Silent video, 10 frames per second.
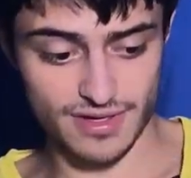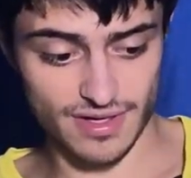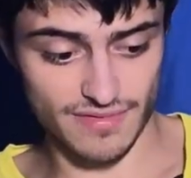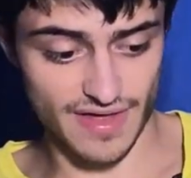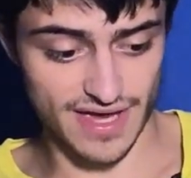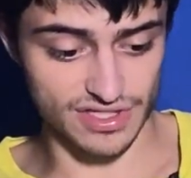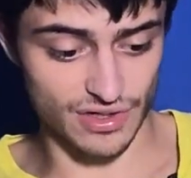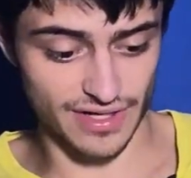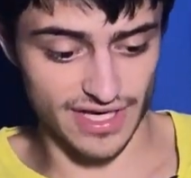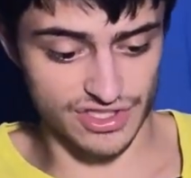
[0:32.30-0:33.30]
and that.
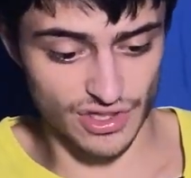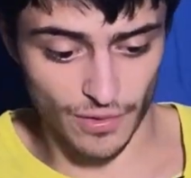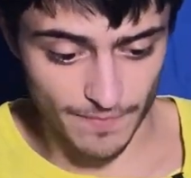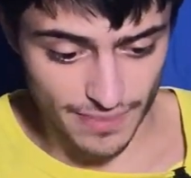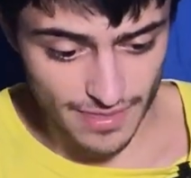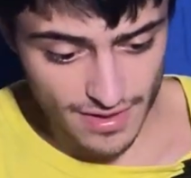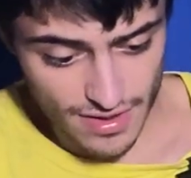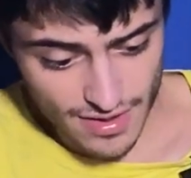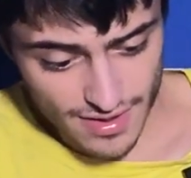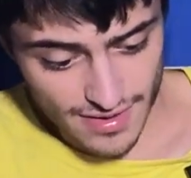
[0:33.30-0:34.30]
Okay, so
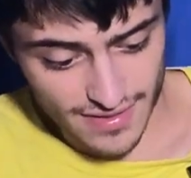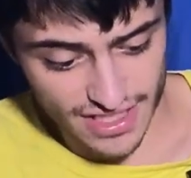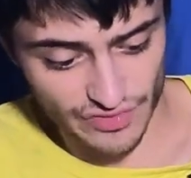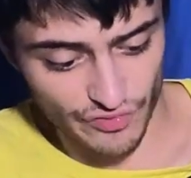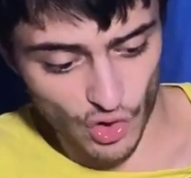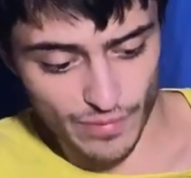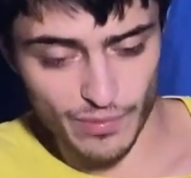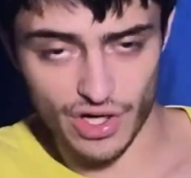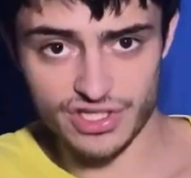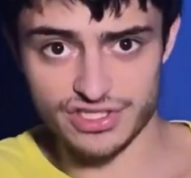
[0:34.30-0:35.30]
these 4
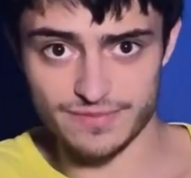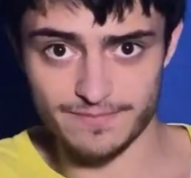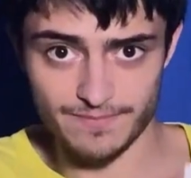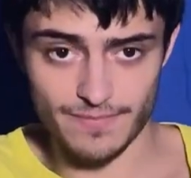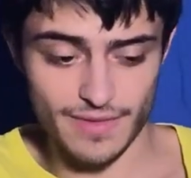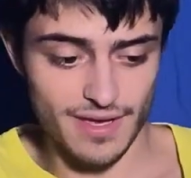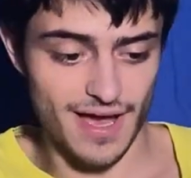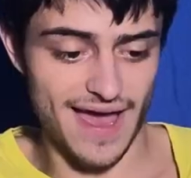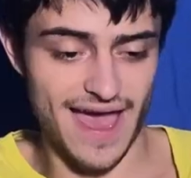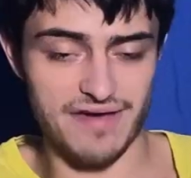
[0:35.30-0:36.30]
books I
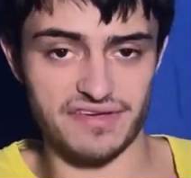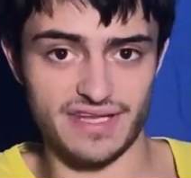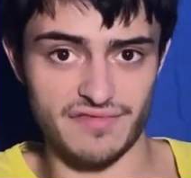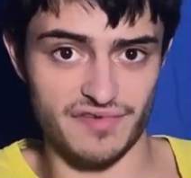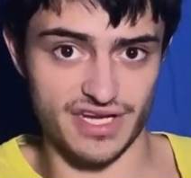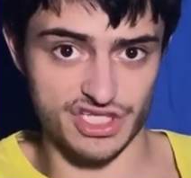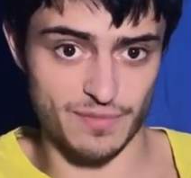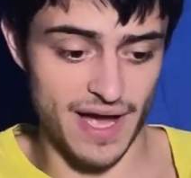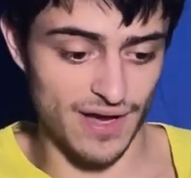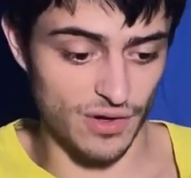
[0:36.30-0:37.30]
have in the finished
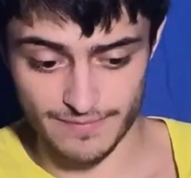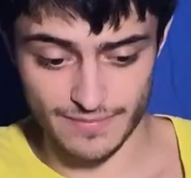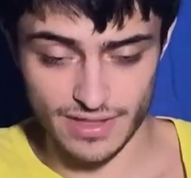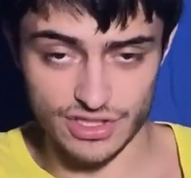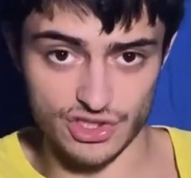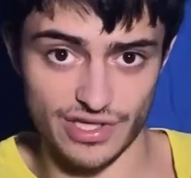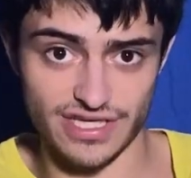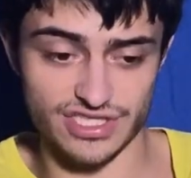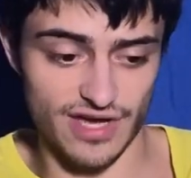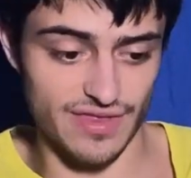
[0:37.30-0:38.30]
pile. So these
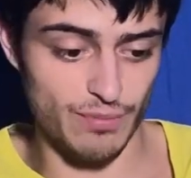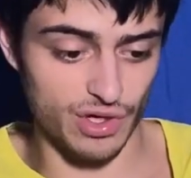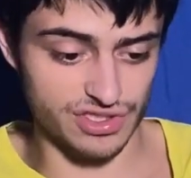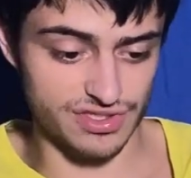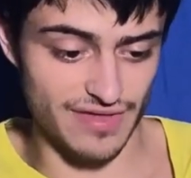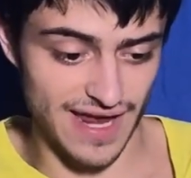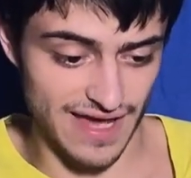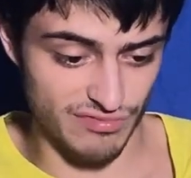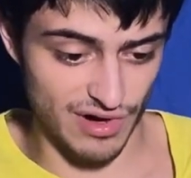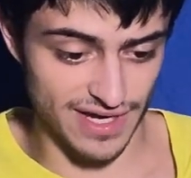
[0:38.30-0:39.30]
are the books that
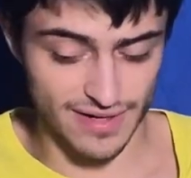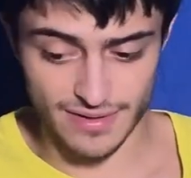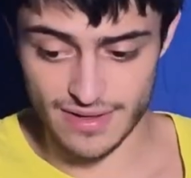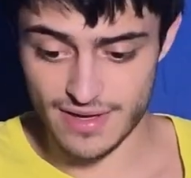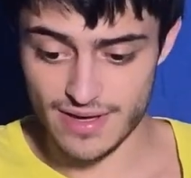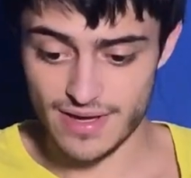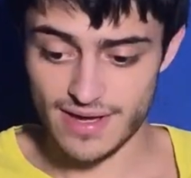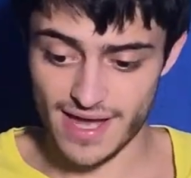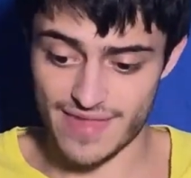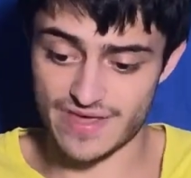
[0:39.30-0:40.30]
I've read.
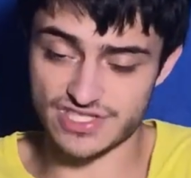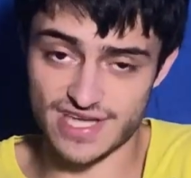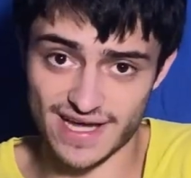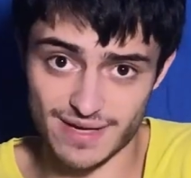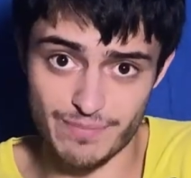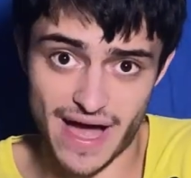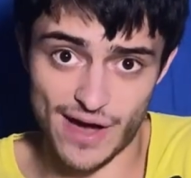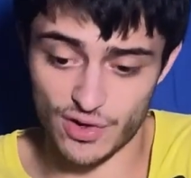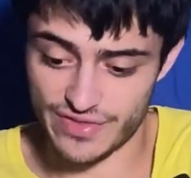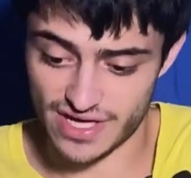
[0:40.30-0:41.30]
And the second pile
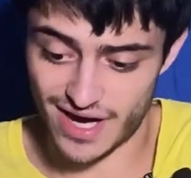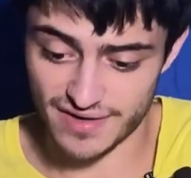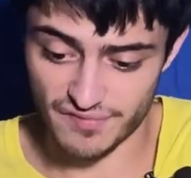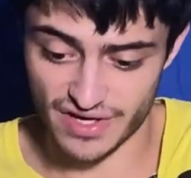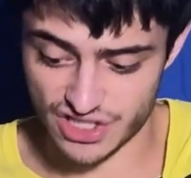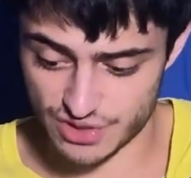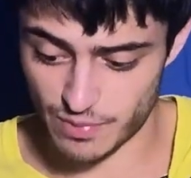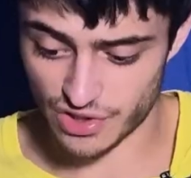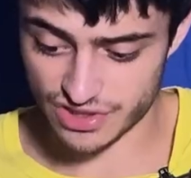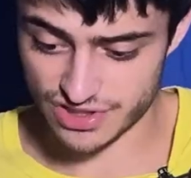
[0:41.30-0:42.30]
of the unfinished
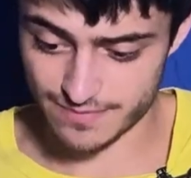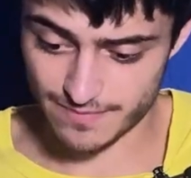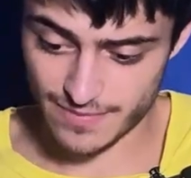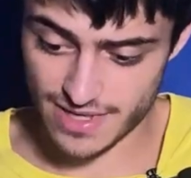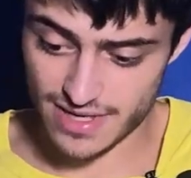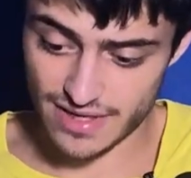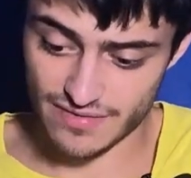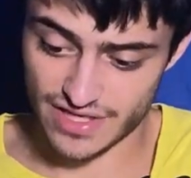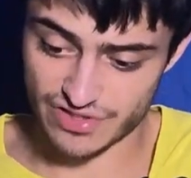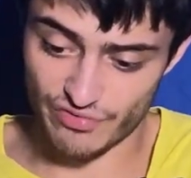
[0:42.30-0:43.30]
books,
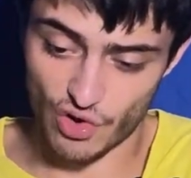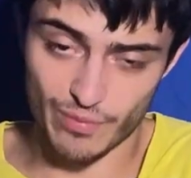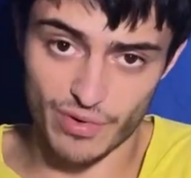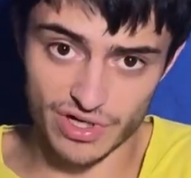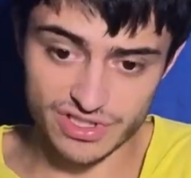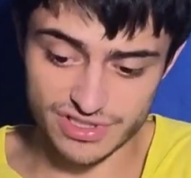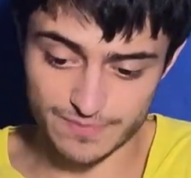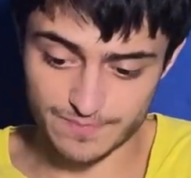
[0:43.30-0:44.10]
these 4 books,